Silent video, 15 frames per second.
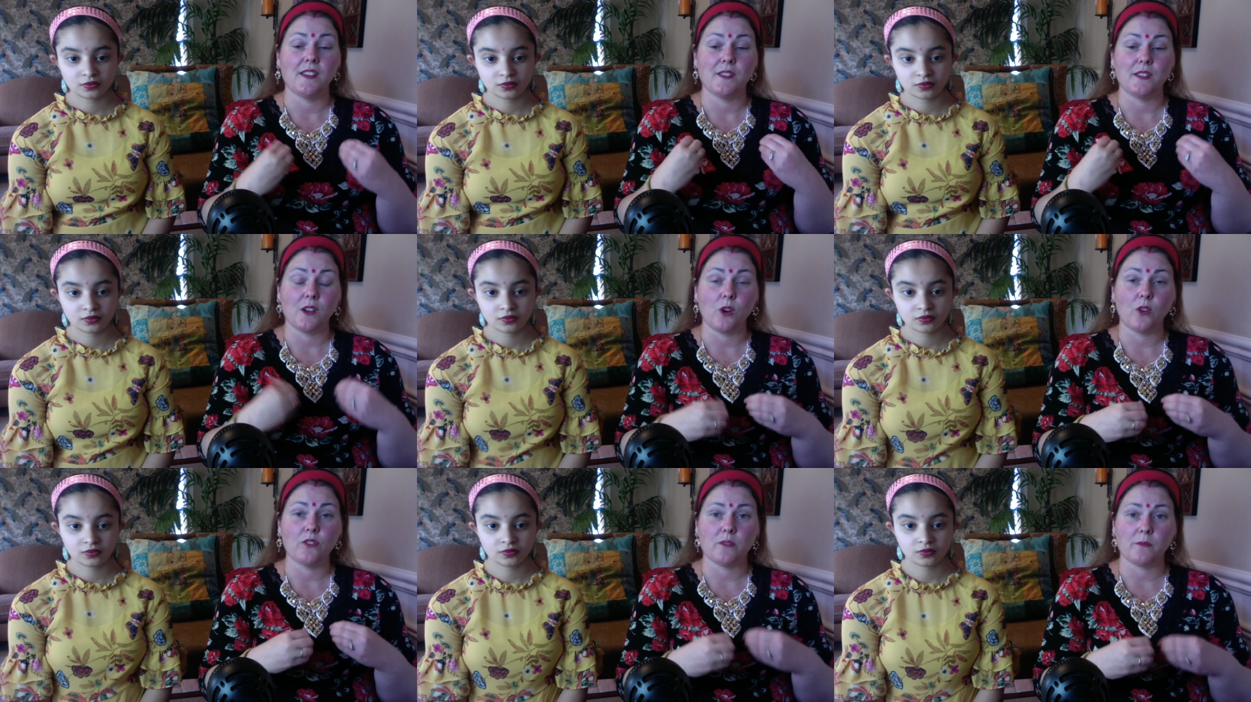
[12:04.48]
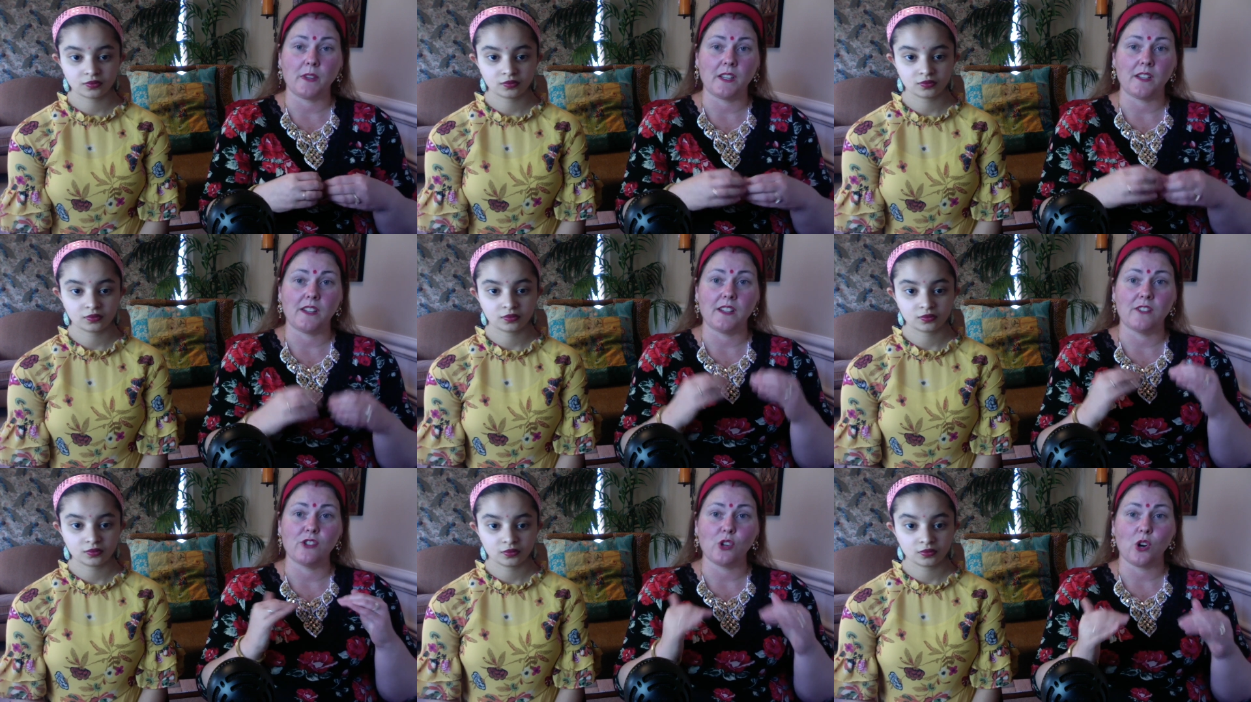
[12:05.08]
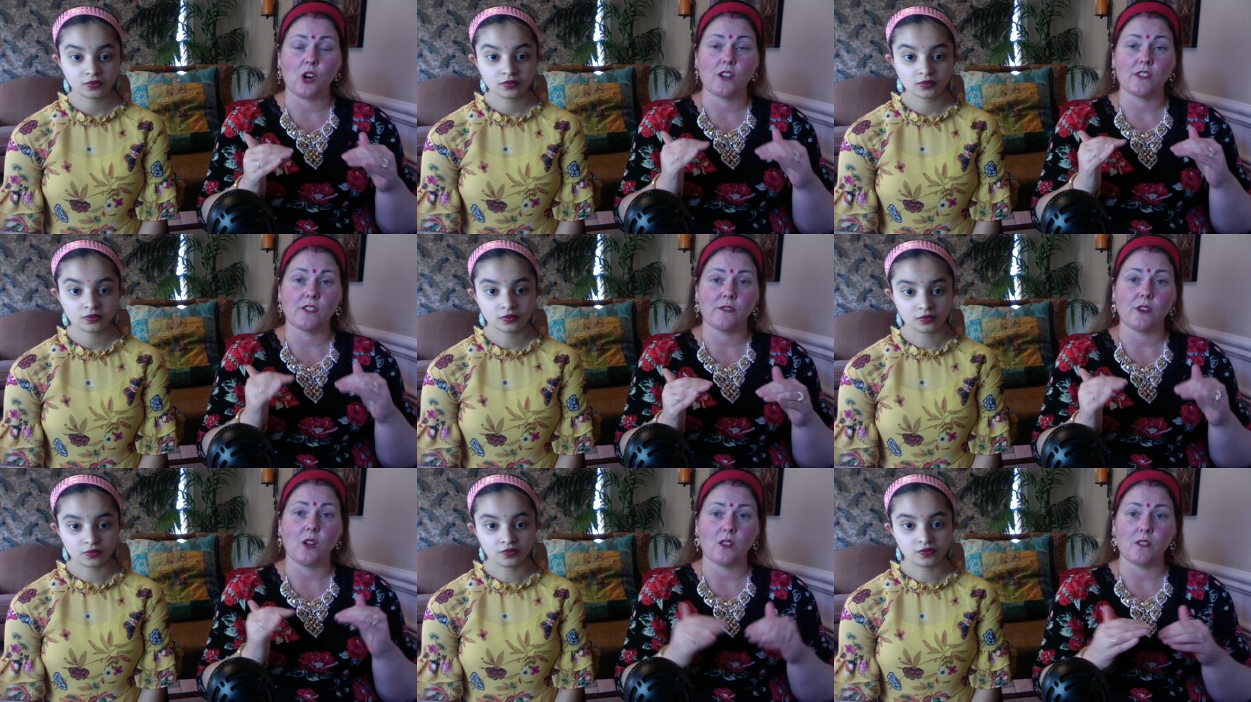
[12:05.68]
Speaker 1: the ultimate in charge
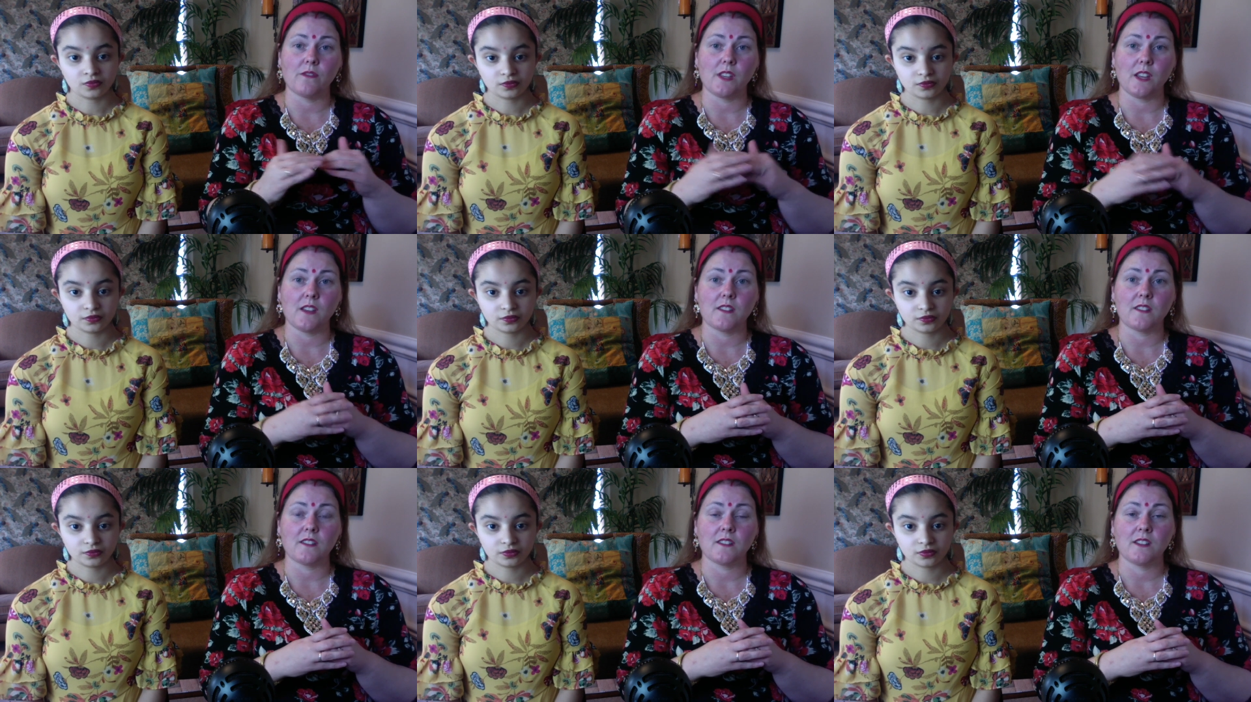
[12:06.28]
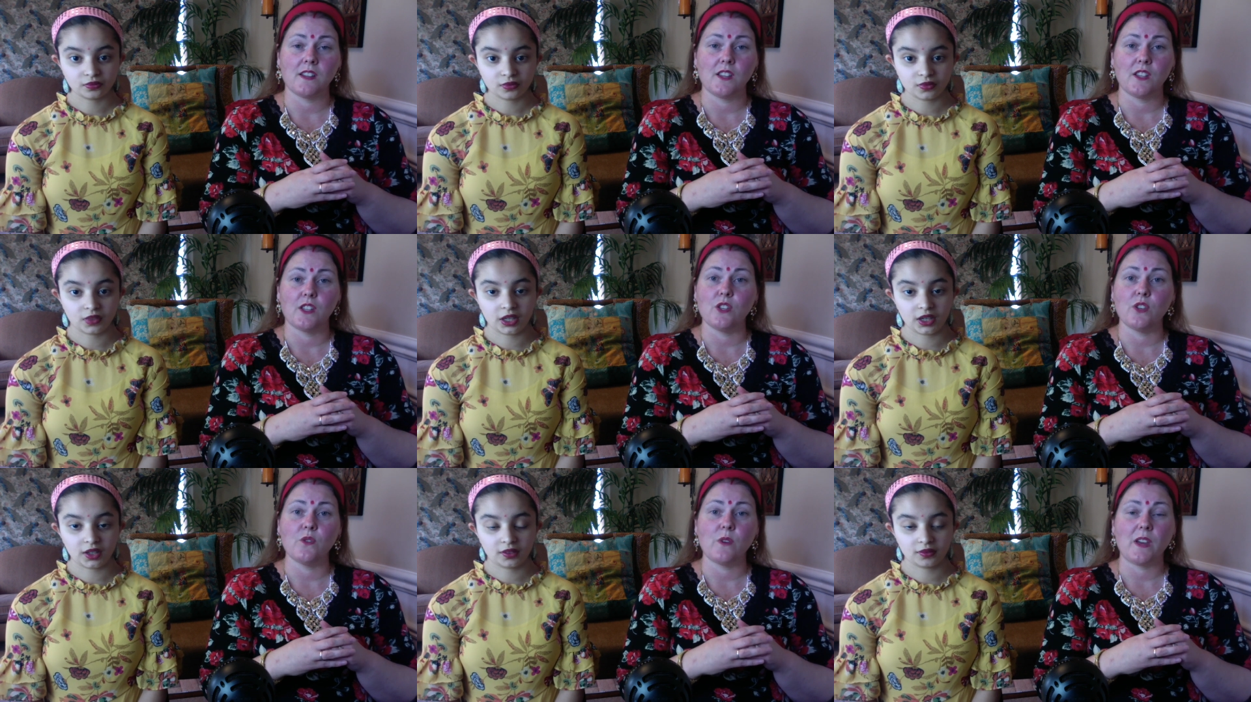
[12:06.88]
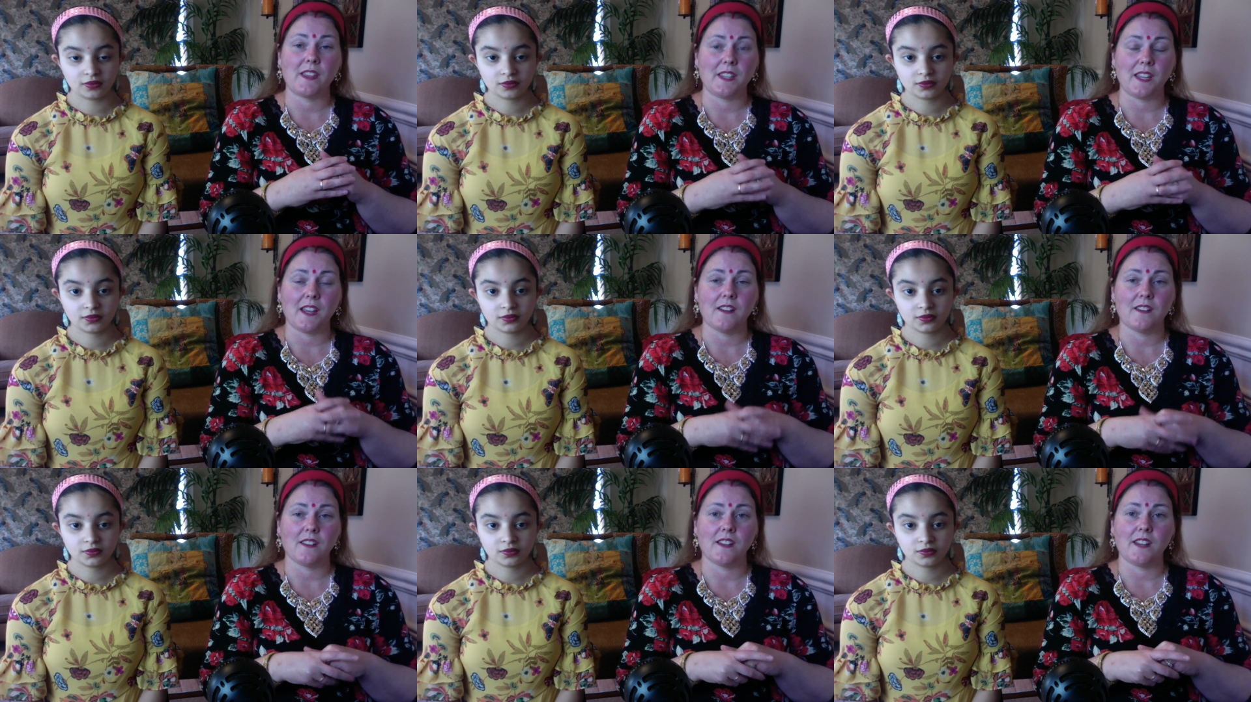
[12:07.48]
of all of this. Yeah. You, at the
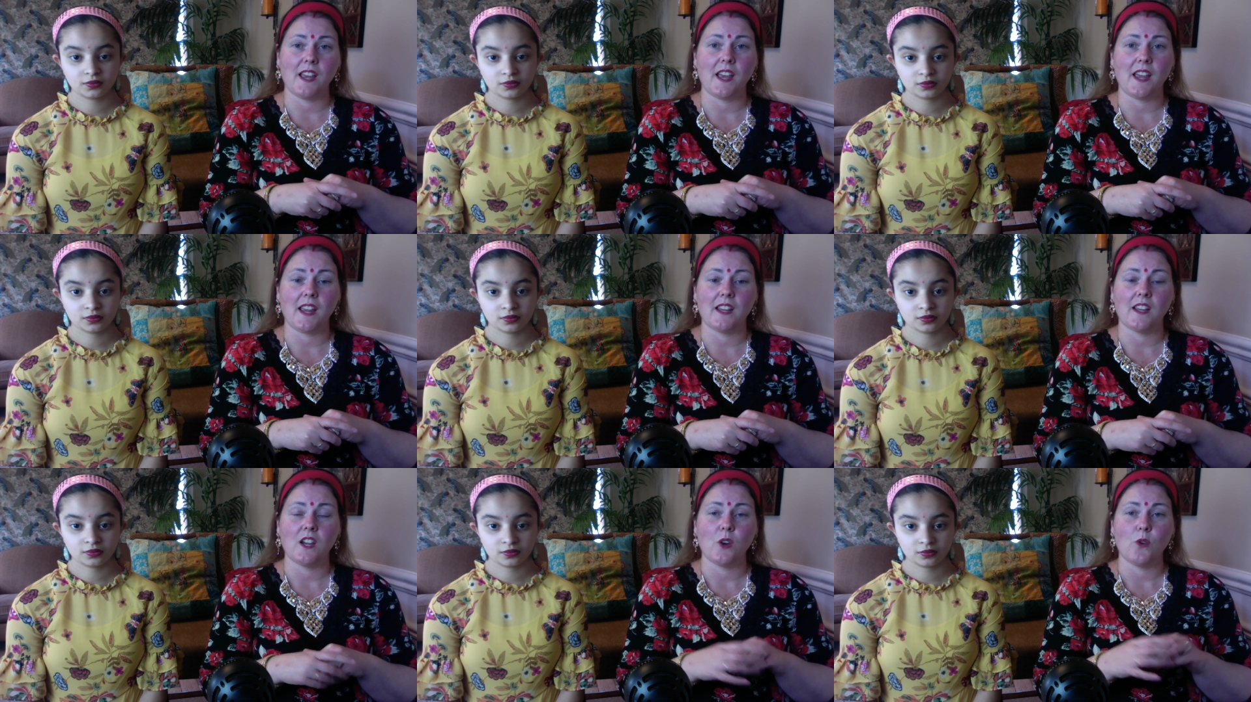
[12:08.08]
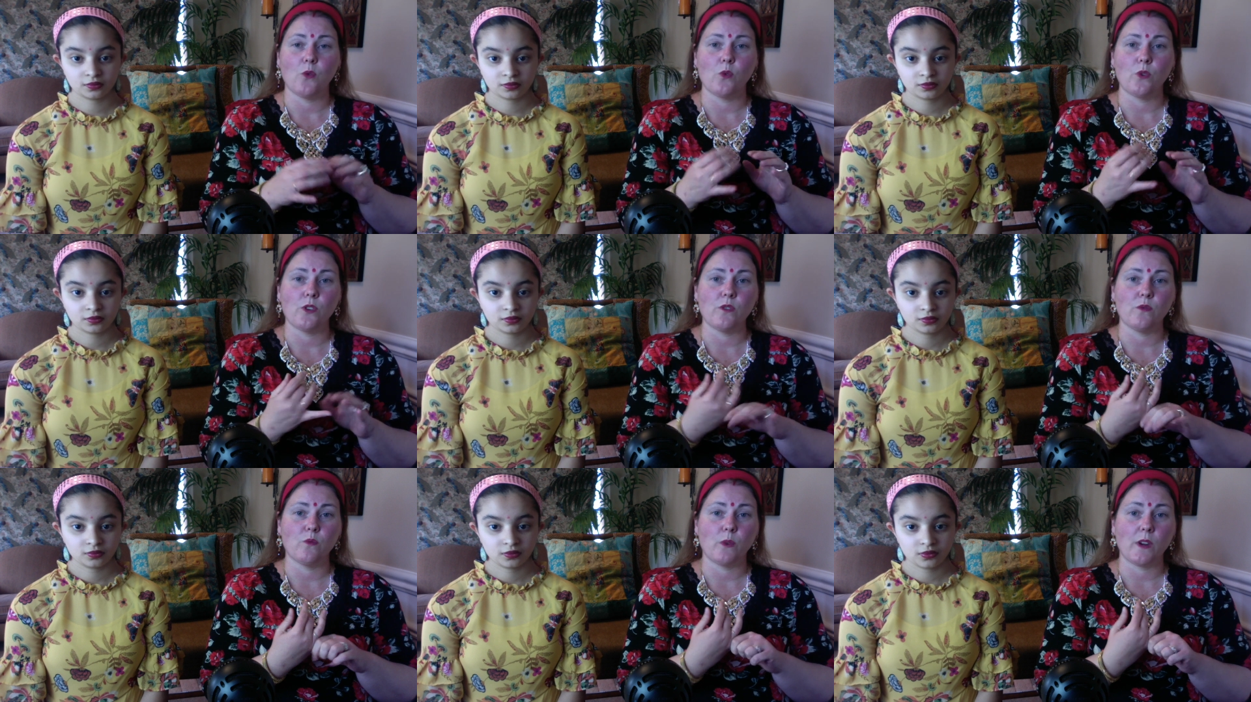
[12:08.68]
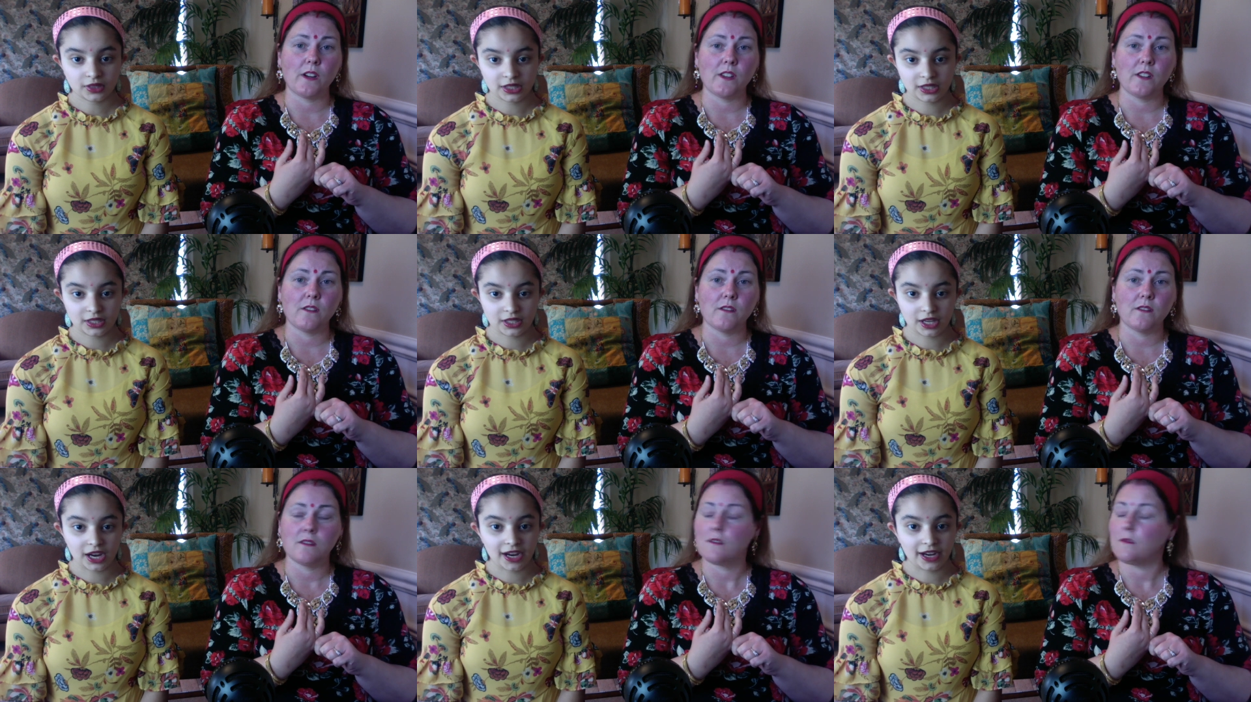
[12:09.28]
end of the day, who you where
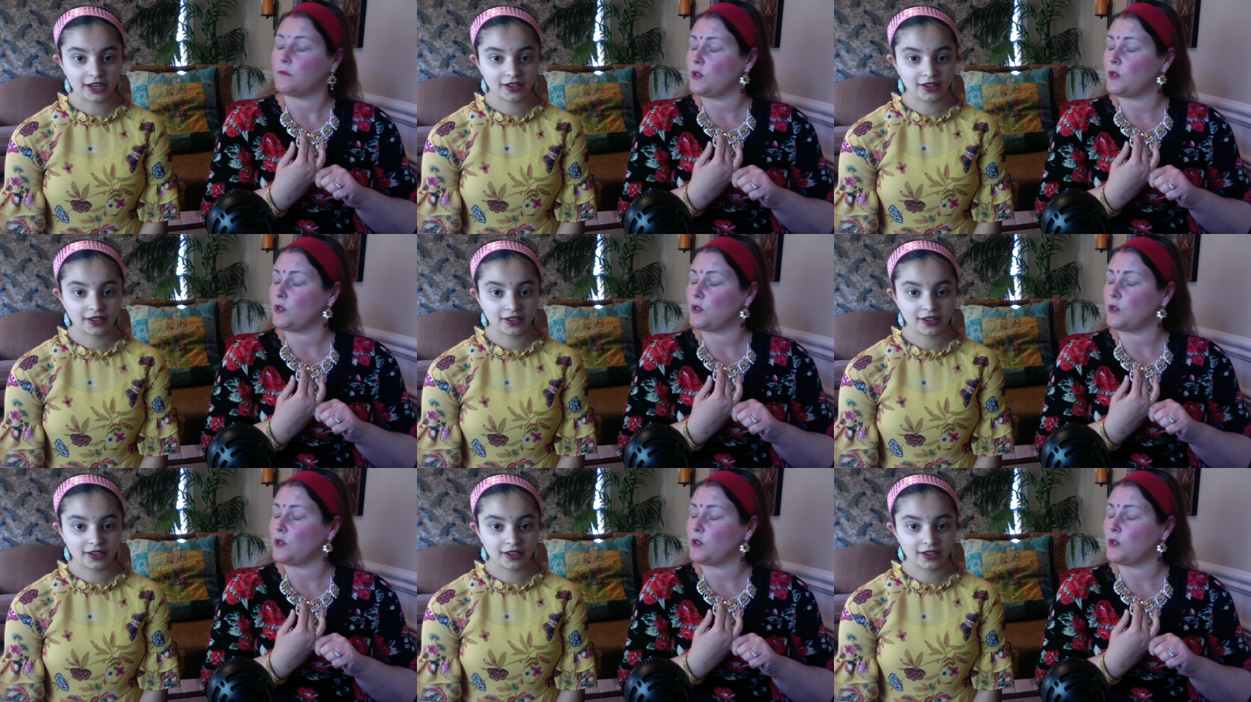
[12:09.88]
decide. you